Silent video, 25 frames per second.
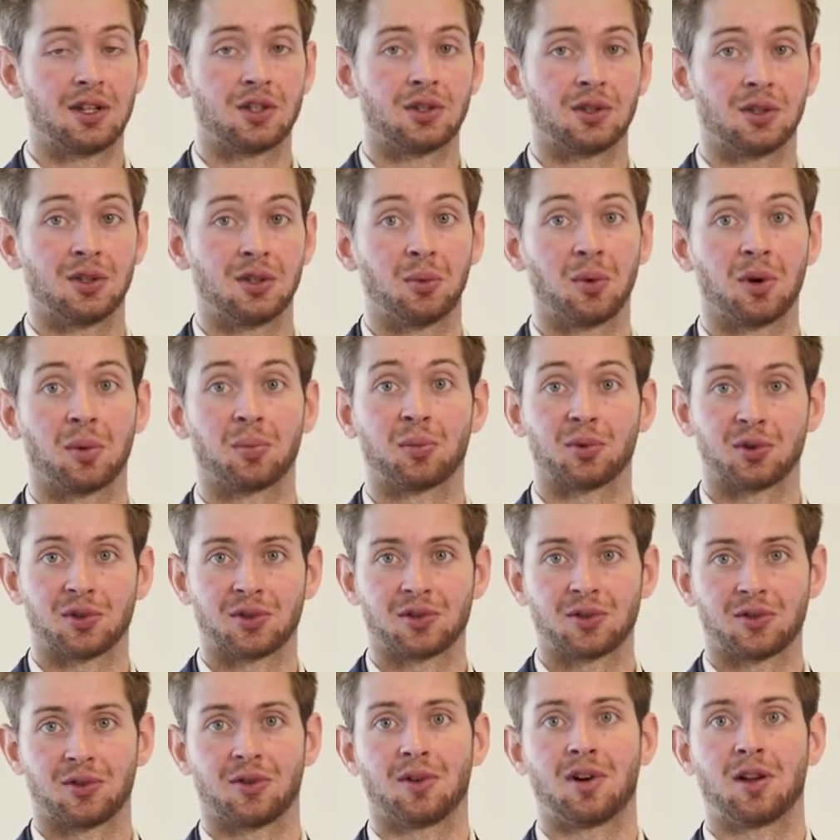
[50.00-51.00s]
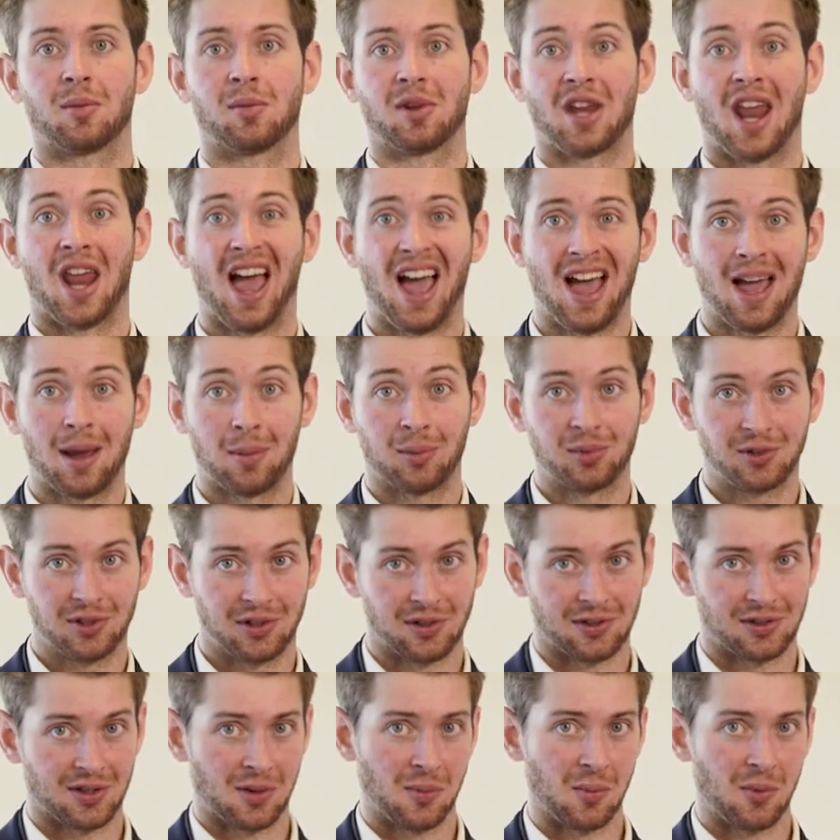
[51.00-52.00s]
then go out to work for an
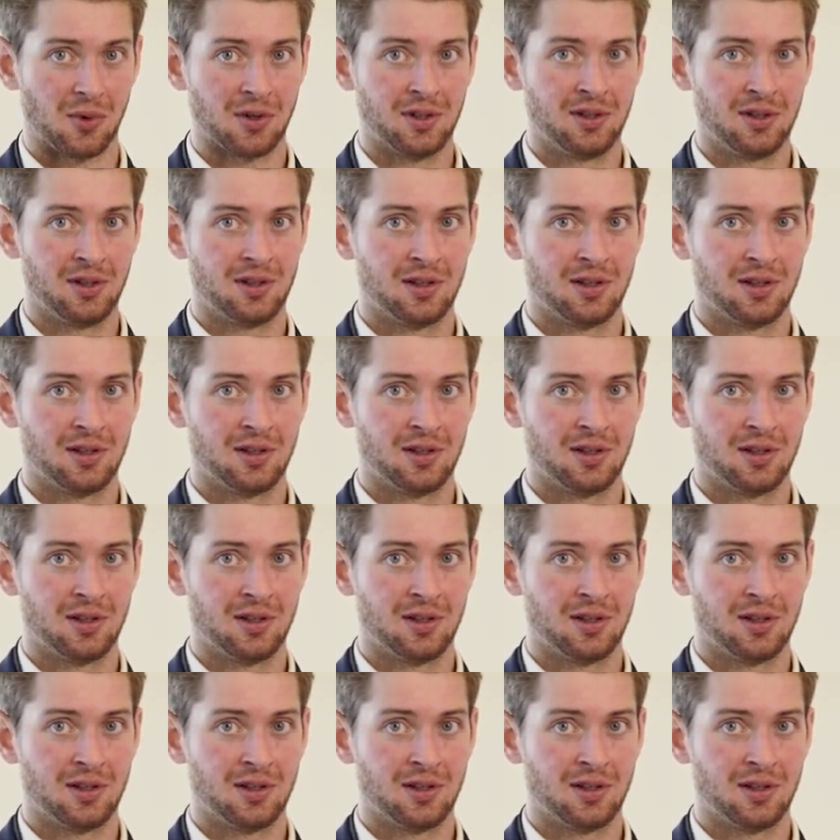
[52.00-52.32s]
employer for